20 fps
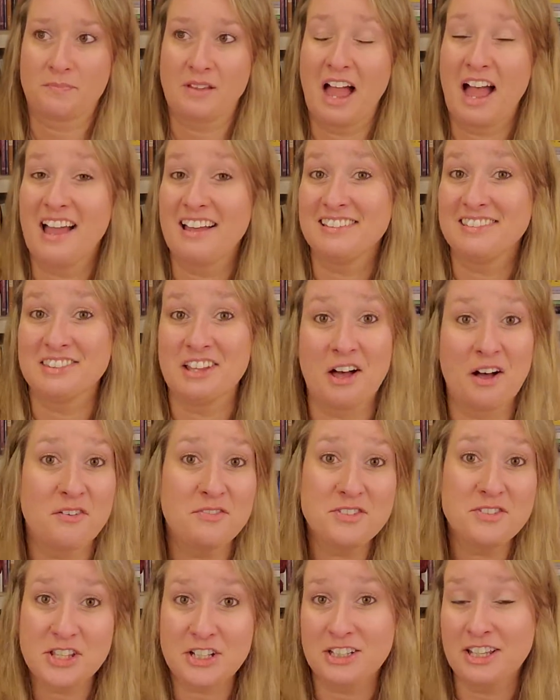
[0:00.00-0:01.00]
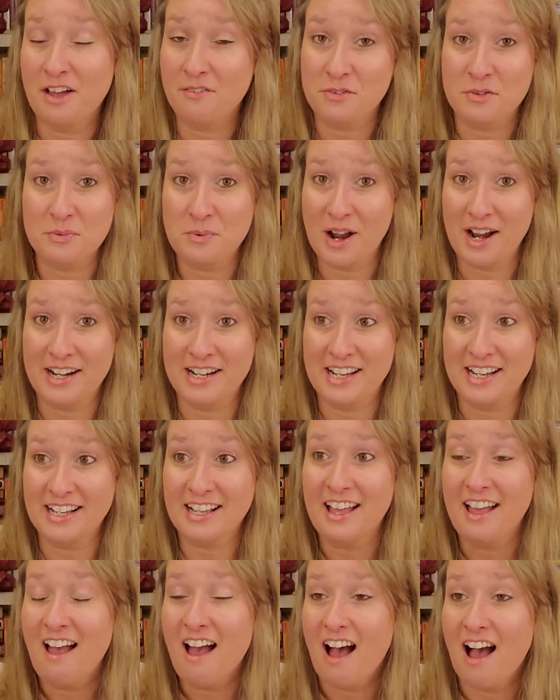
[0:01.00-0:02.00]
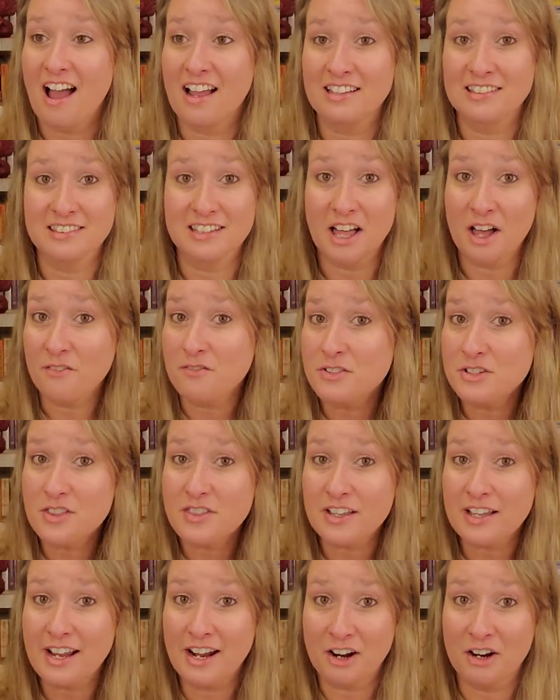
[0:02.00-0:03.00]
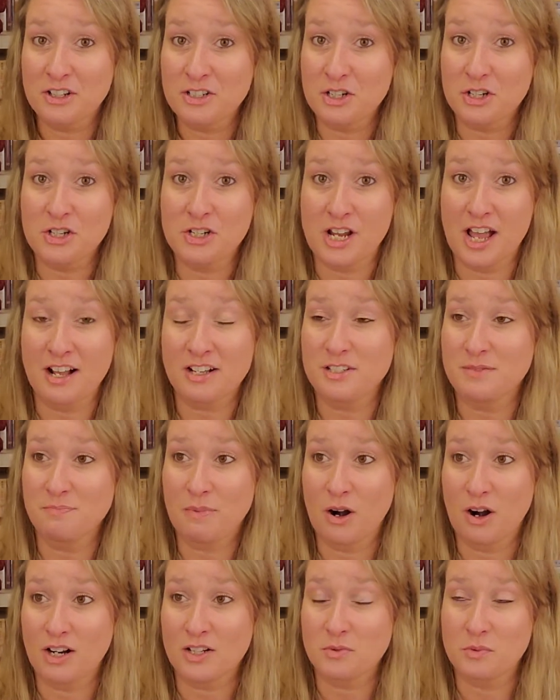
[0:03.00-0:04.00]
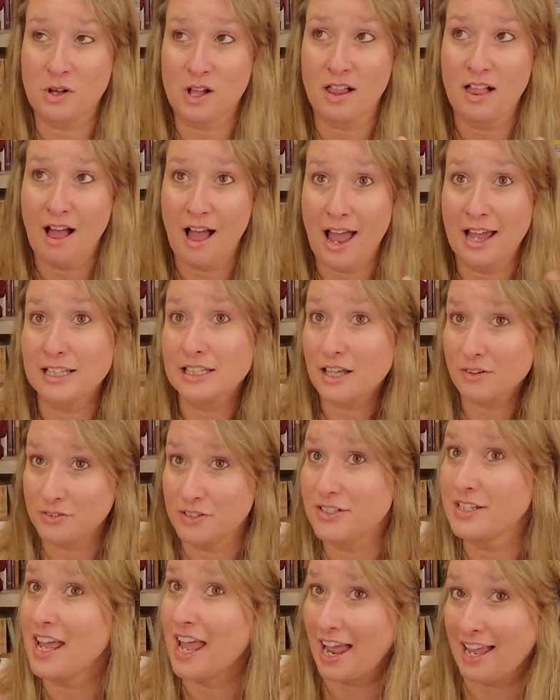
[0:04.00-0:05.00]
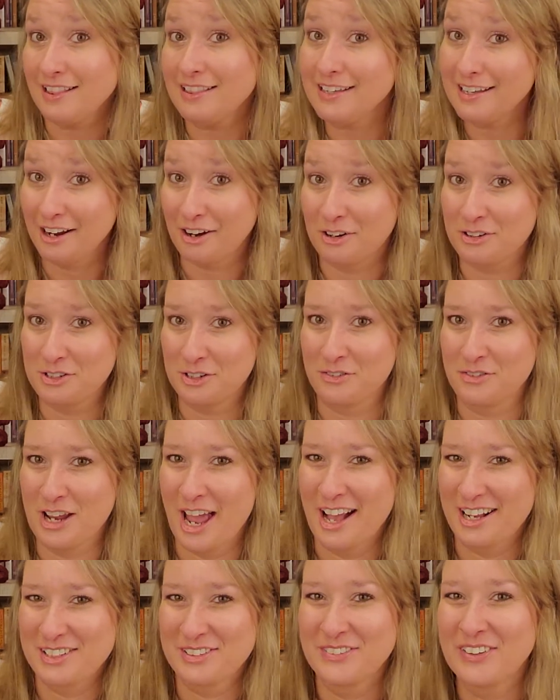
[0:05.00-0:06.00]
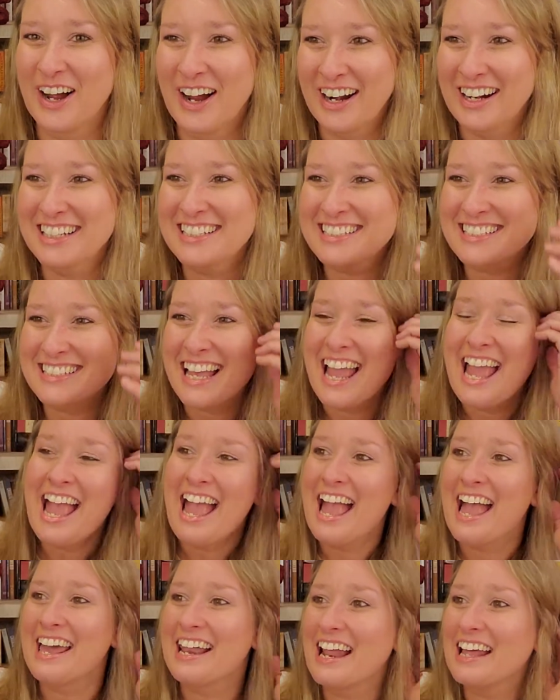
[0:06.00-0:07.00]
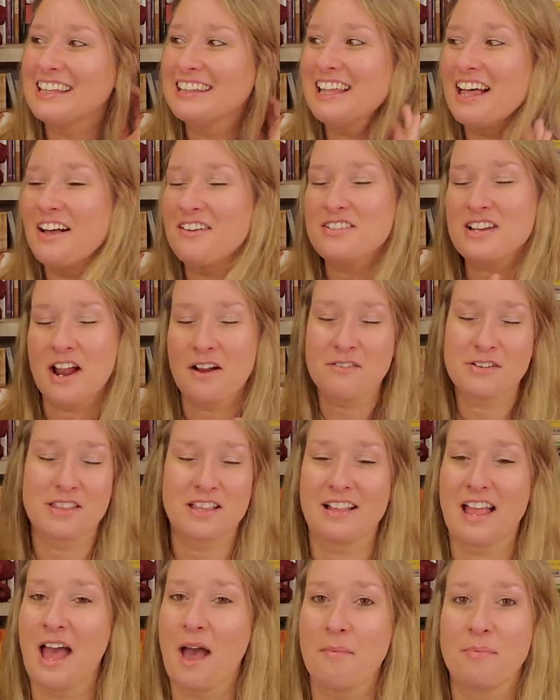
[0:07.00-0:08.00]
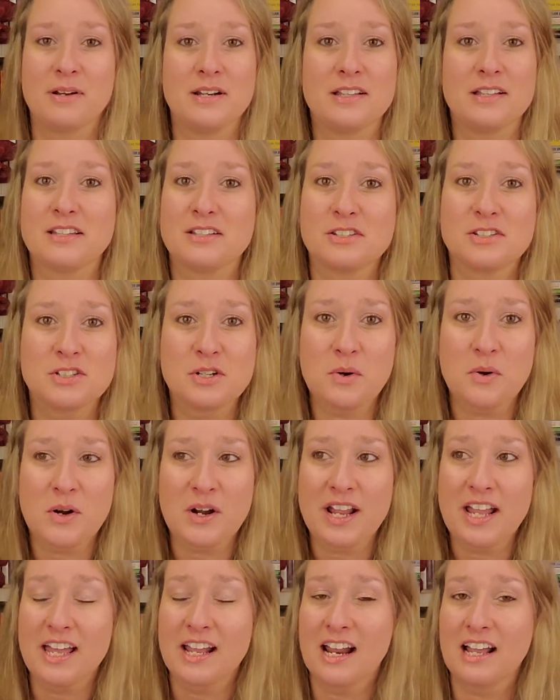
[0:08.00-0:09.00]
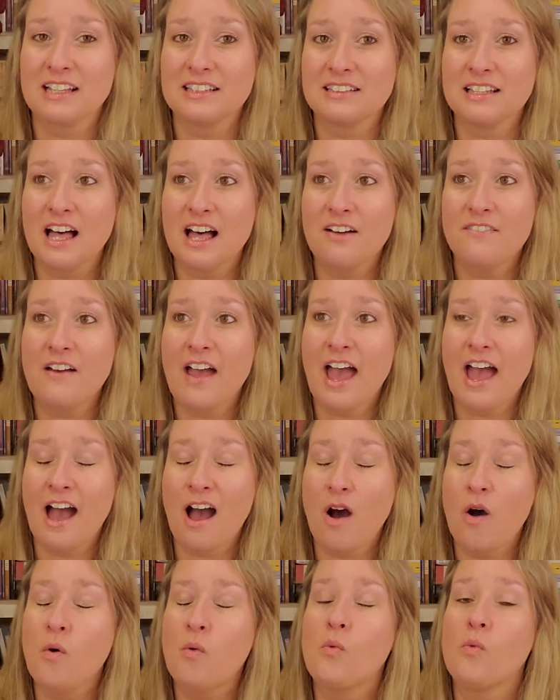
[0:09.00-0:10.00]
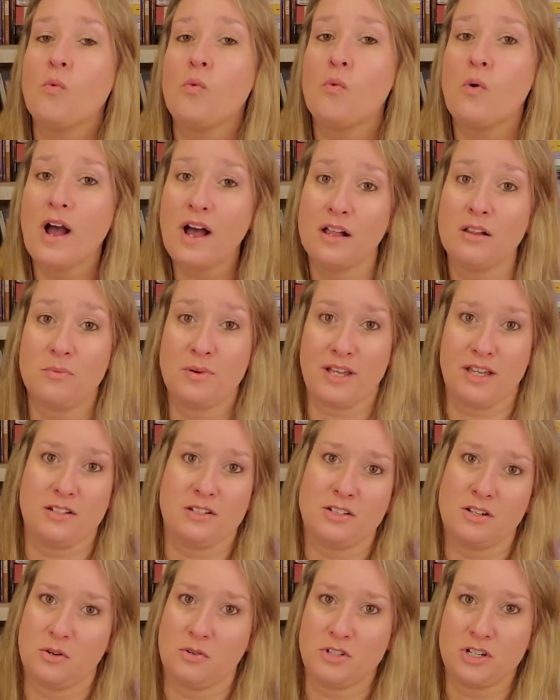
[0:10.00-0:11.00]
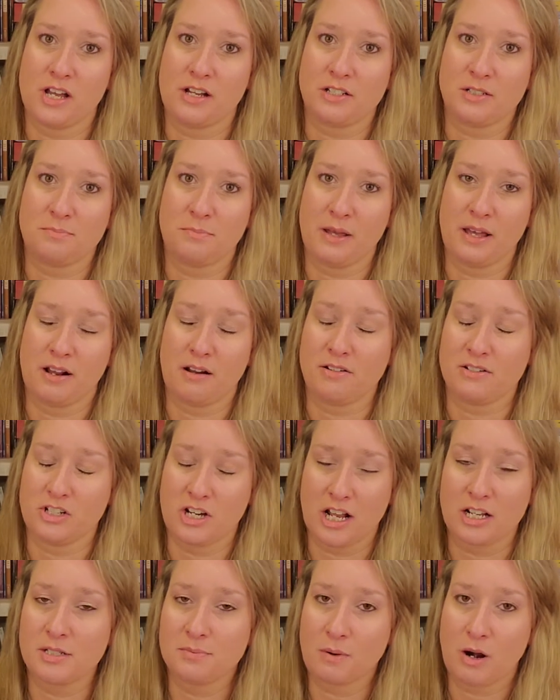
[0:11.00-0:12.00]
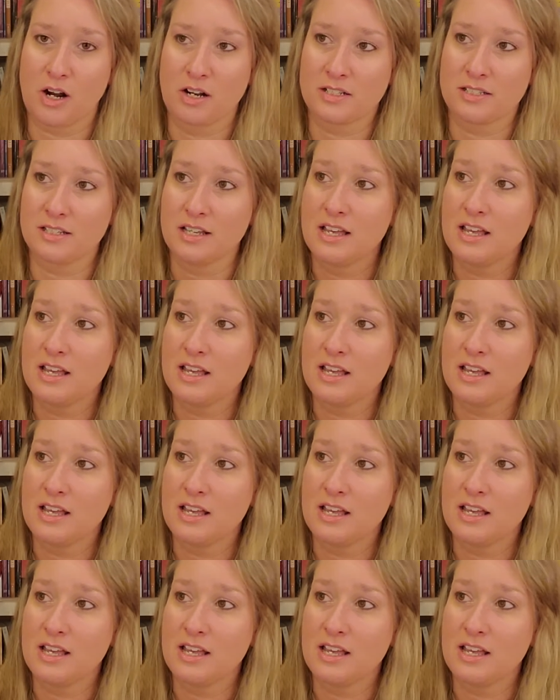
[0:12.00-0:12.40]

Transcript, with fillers: I loved the clever writing. I loved the character Jack Sparks. Well, I loved to hate the character of Jack Sparks. And I loved everything that happened in this story. And I love how well we get to know Jack, Sp- Jack Sparks.